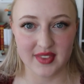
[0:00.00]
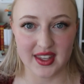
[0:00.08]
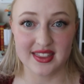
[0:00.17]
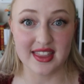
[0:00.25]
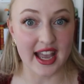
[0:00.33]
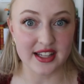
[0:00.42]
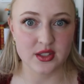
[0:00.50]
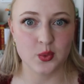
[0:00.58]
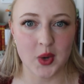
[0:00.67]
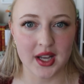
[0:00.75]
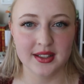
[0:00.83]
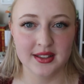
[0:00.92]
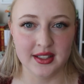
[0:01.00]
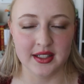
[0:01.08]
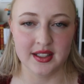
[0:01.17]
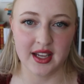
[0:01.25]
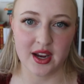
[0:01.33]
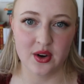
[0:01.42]
Like, that's what
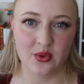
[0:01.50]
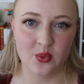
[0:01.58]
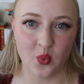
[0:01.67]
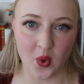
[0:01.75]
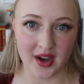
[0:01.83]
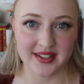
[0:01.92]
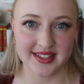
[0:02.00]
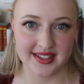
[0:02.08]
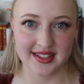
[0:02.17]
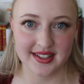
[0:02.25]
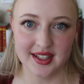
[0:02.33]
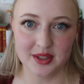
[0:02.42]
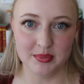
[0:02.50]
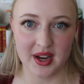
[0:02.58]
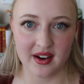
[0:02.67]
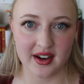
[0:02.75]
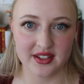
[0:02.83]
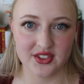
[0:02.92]
Lydgate wanted in
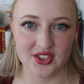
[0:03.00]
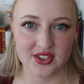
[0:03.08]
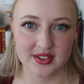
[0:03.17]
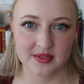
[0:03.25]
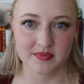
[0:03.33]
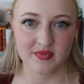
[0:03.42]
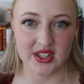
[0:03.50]
marriage.